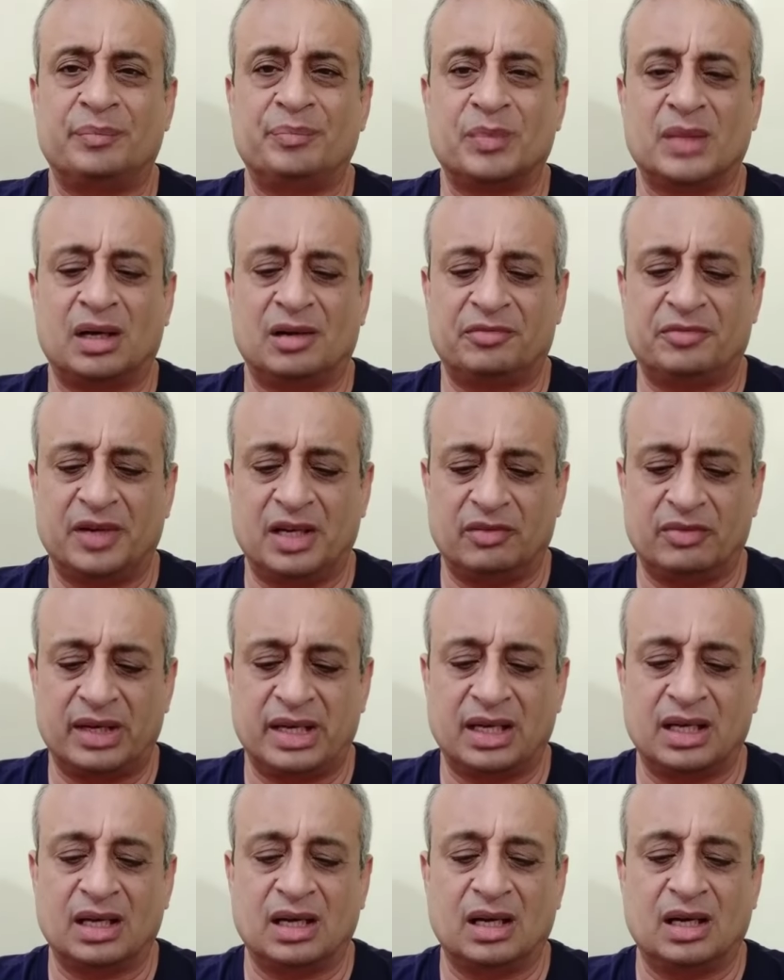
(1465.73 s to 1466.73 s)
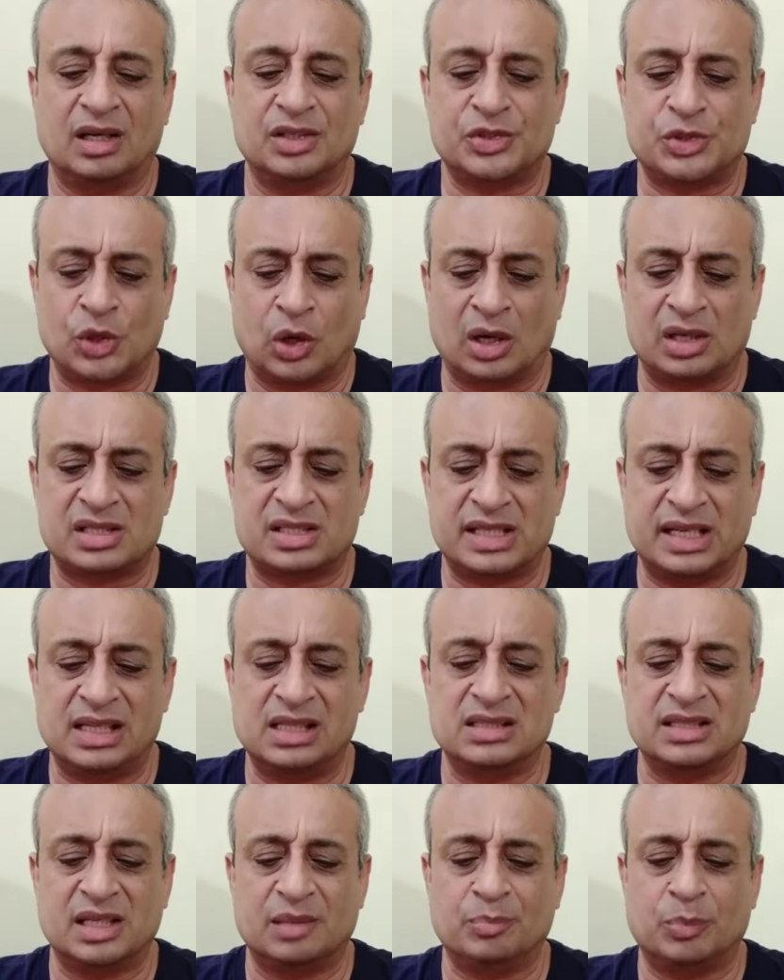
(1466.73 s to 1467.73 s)
uh, favoring uh, short
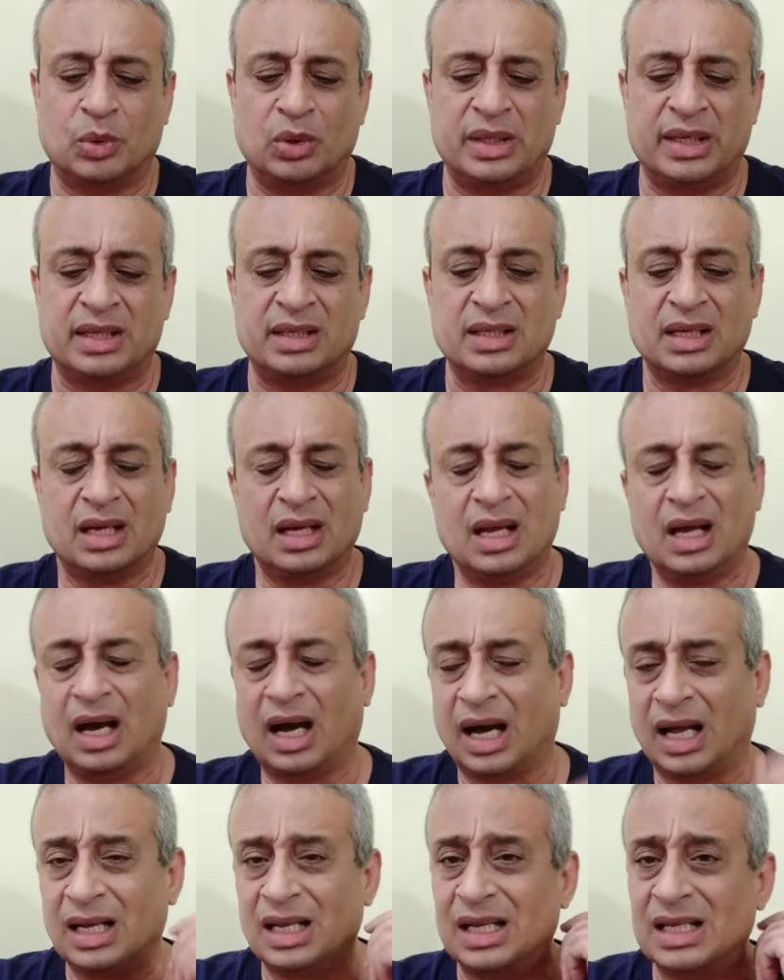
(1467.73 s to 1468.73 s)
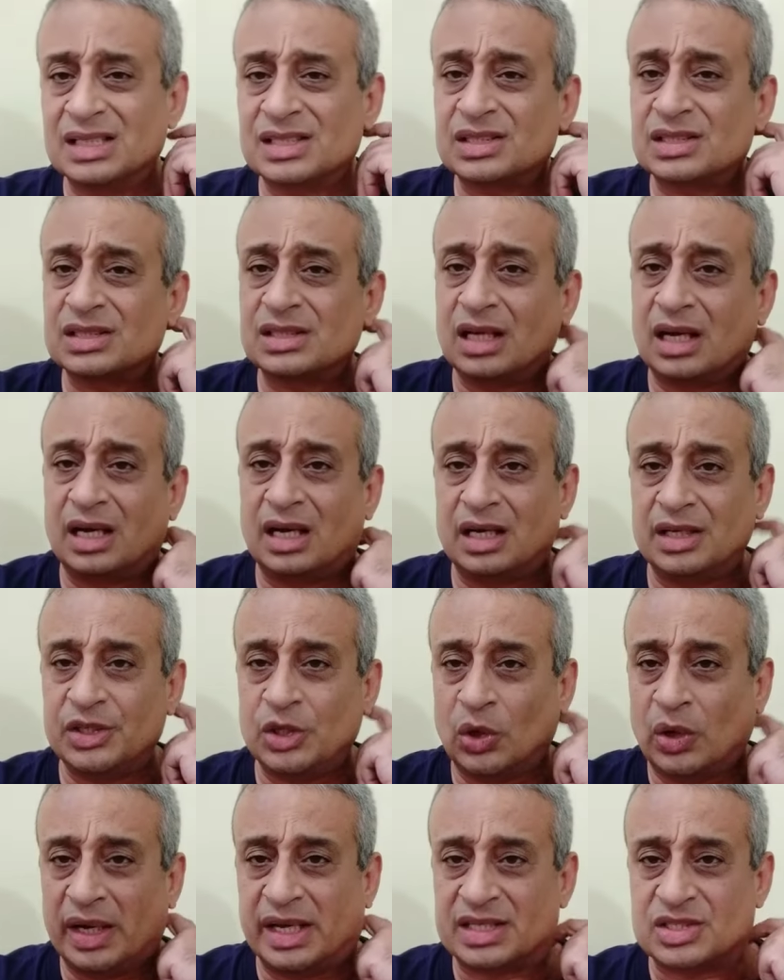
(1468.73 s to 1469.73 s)
sales in bullion unless uh,
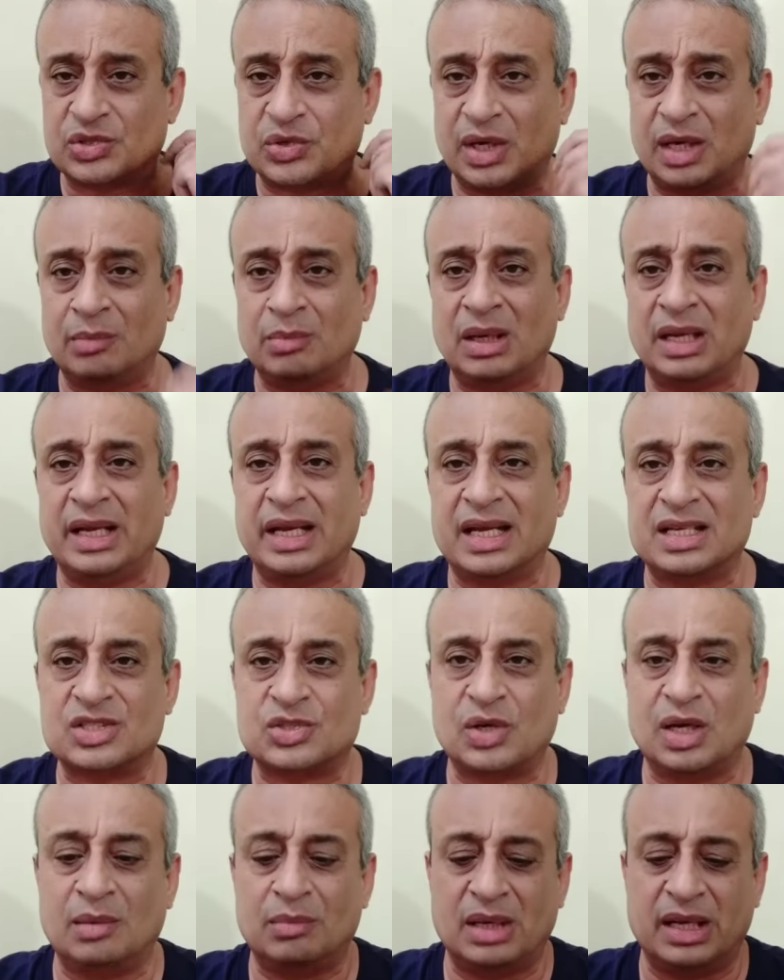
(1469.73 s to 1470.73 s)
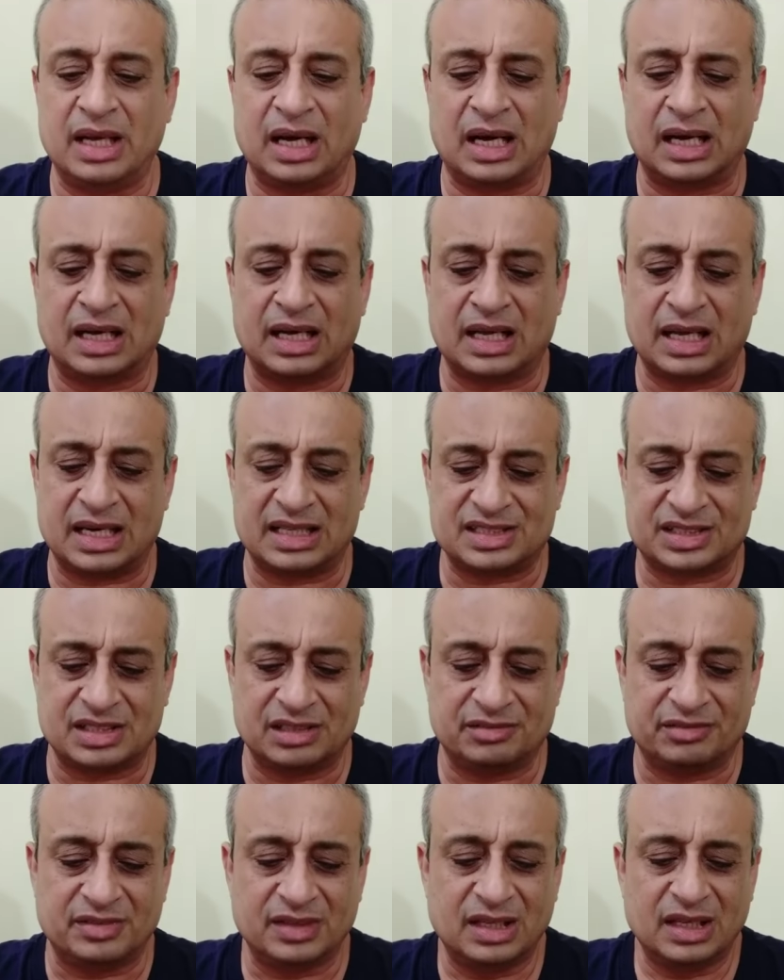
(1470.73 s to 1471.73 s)
you're extremely, extremely
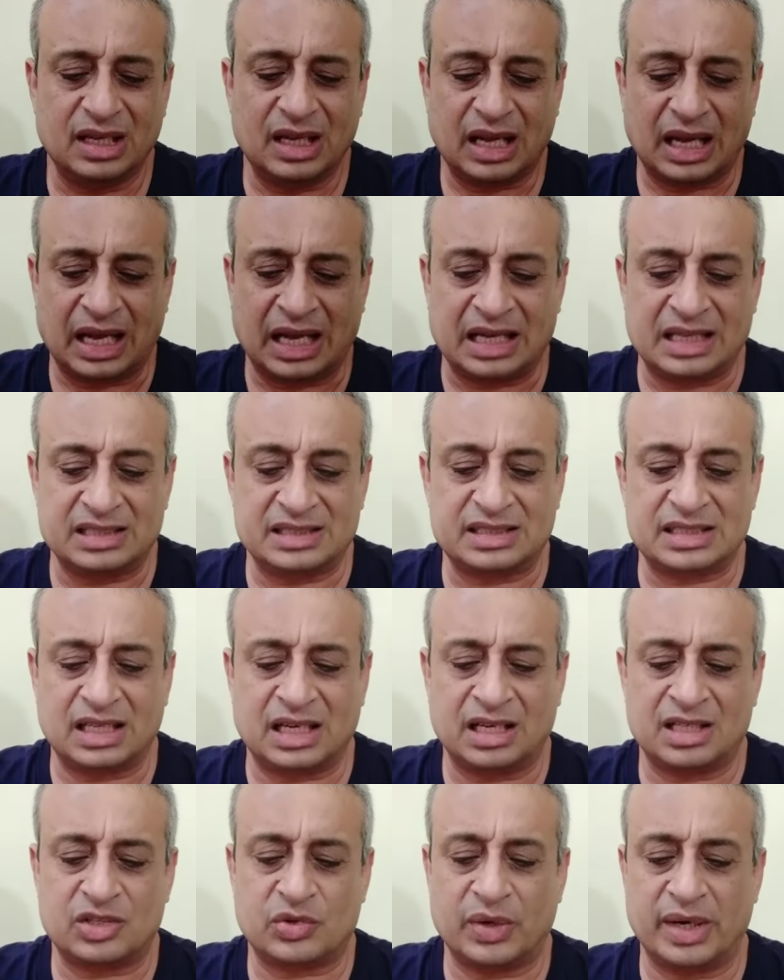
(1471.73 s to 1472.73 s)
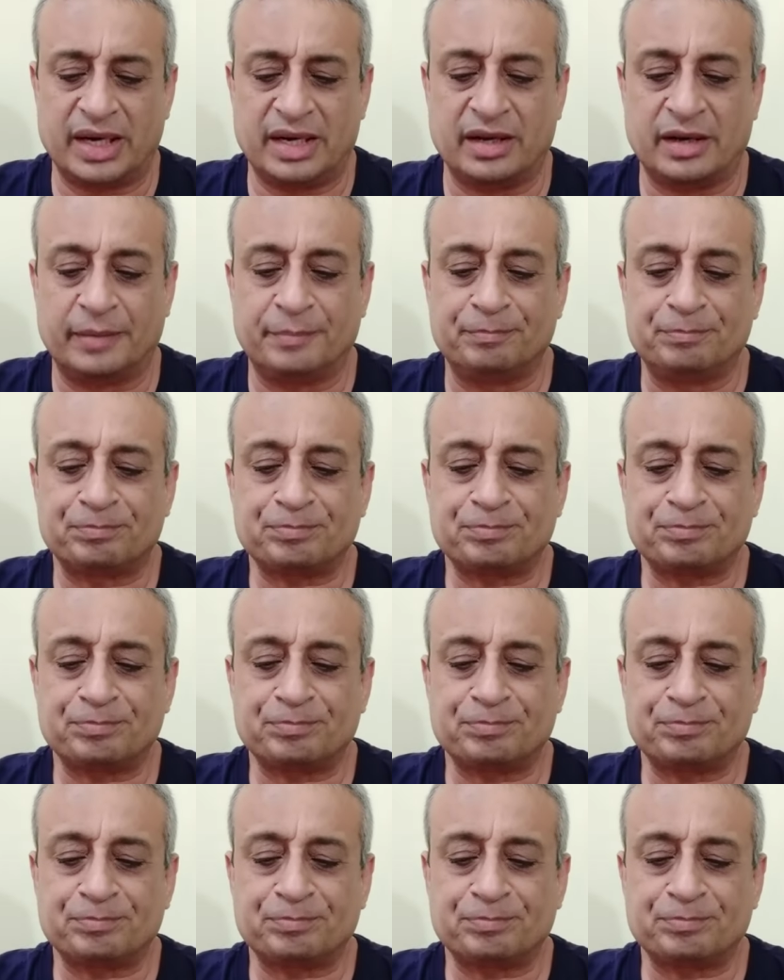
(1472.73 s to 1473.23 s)
aggressive as a trader.